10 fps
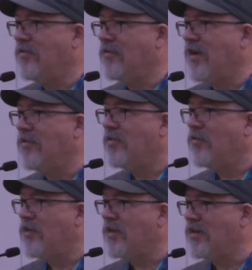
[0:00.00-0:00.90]
Okay,
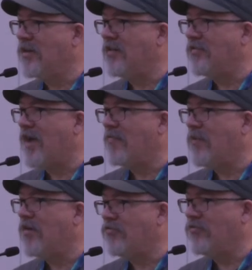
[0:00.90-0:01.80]
need at least that
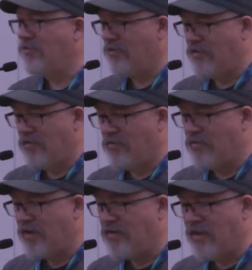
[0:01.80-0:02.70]
much
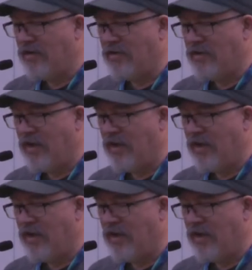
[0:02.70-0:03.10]
right there.